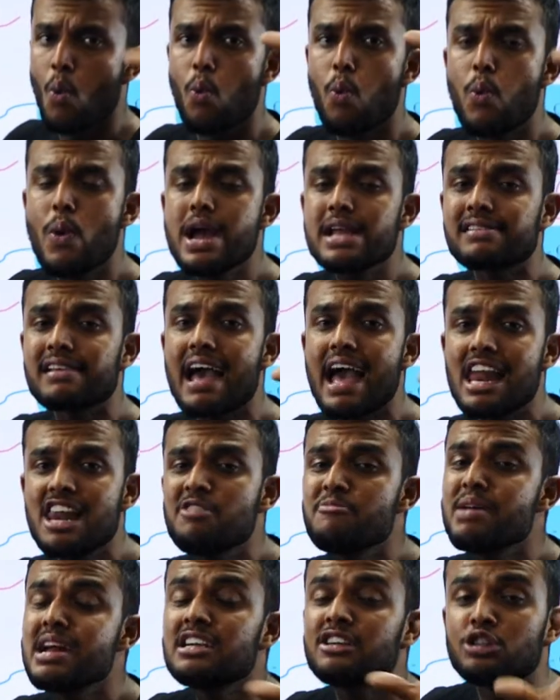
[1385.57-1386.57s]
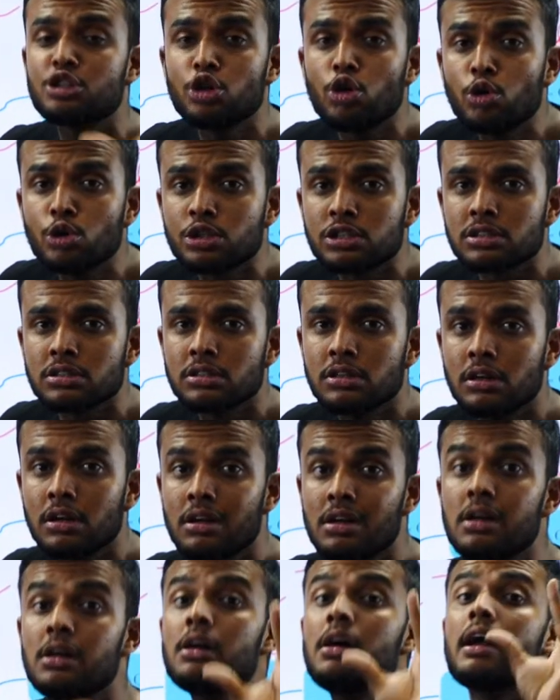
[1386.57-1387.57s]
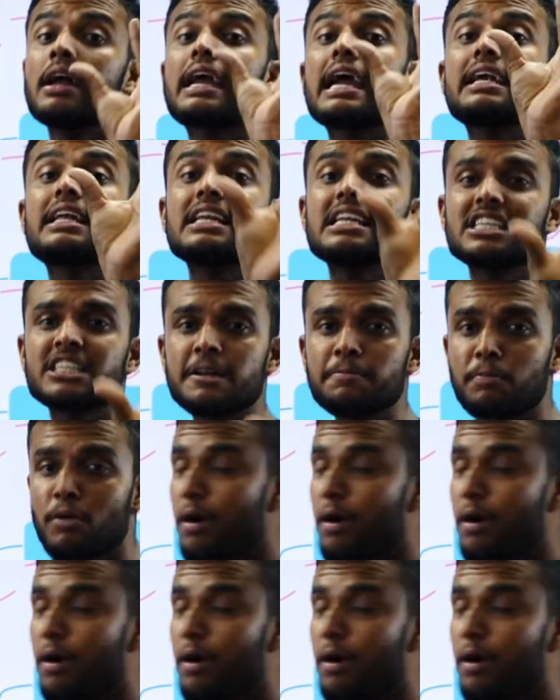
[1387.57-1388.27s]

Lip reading: which element shows ketination